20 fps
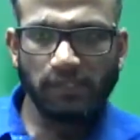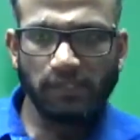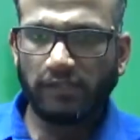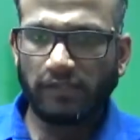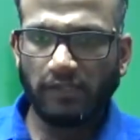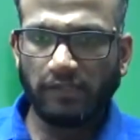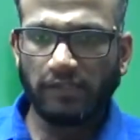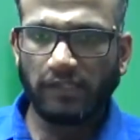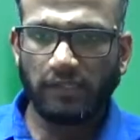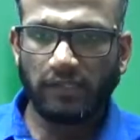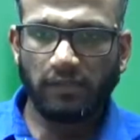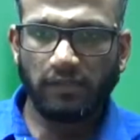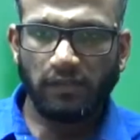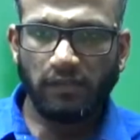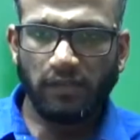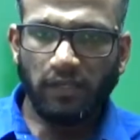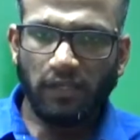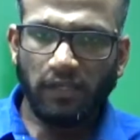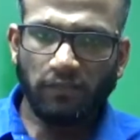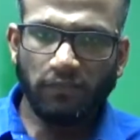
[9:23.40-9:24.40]
lesson,
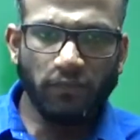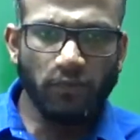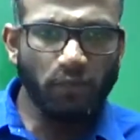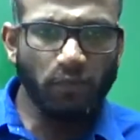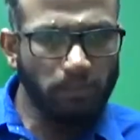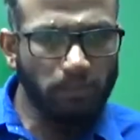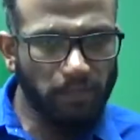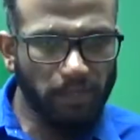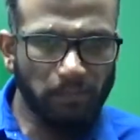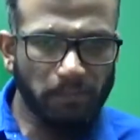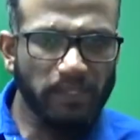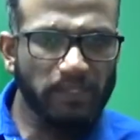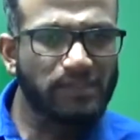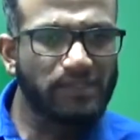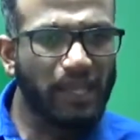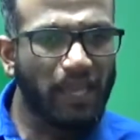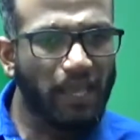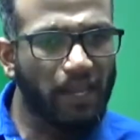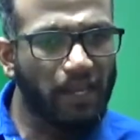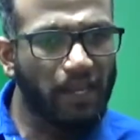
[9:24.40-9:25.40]
if you miss
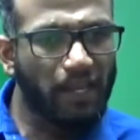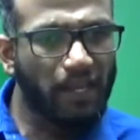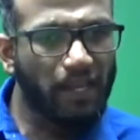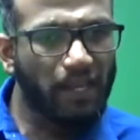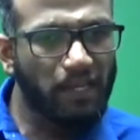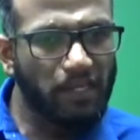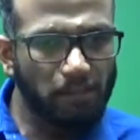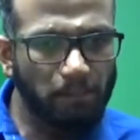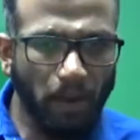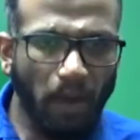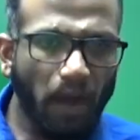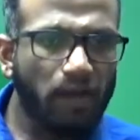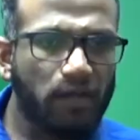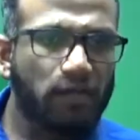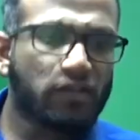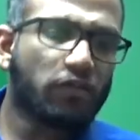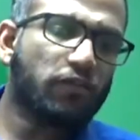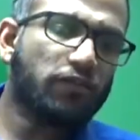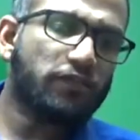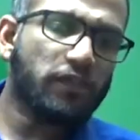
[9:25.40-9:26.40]
any
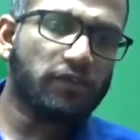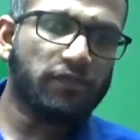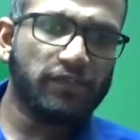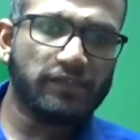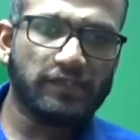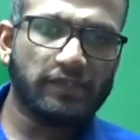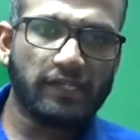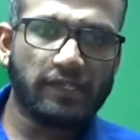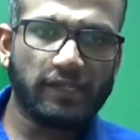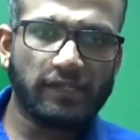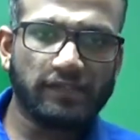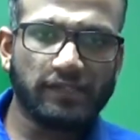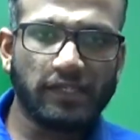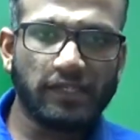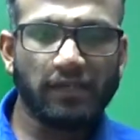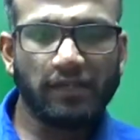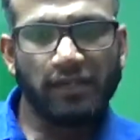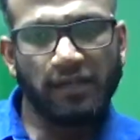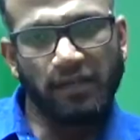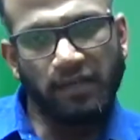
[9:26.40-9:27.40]
part of the physics lesson,
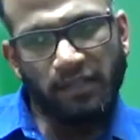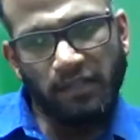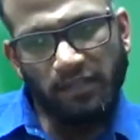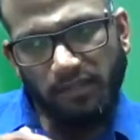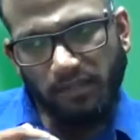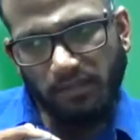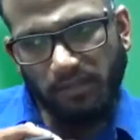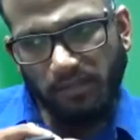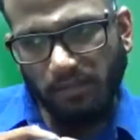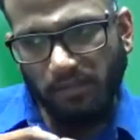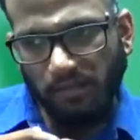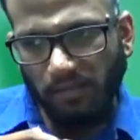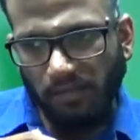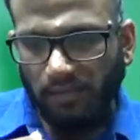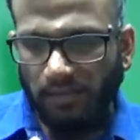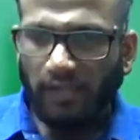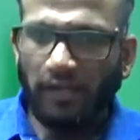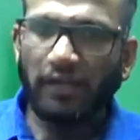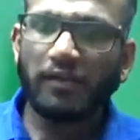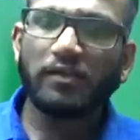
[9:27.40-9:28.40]

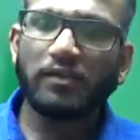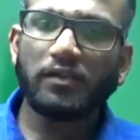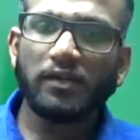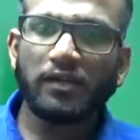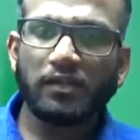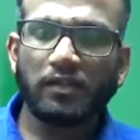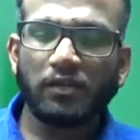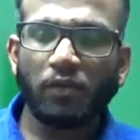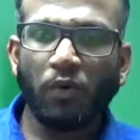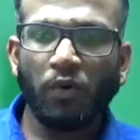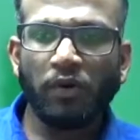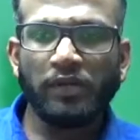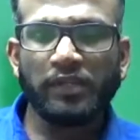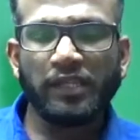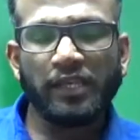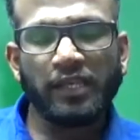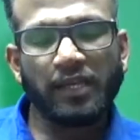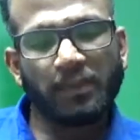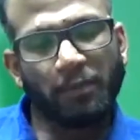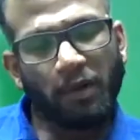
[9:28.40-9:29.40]
then don't
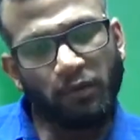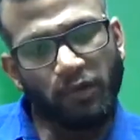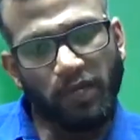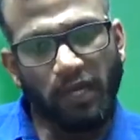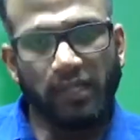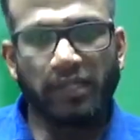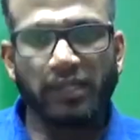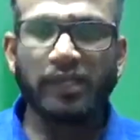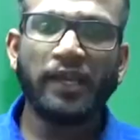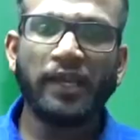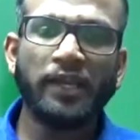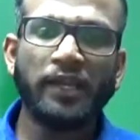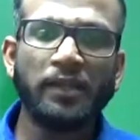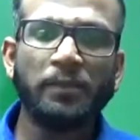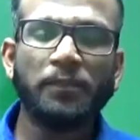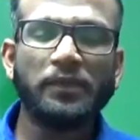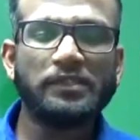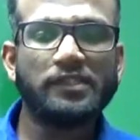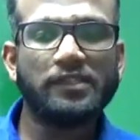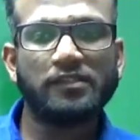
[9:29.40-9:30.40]
think about other any
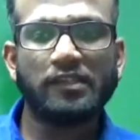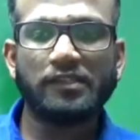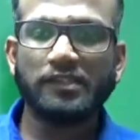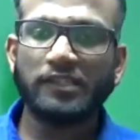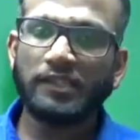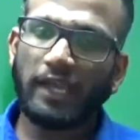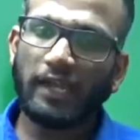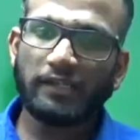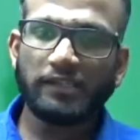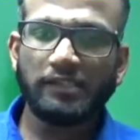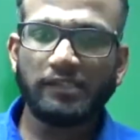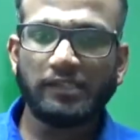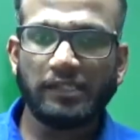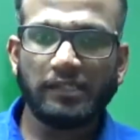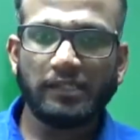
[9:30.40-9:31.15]
physics lesson. That's the thing.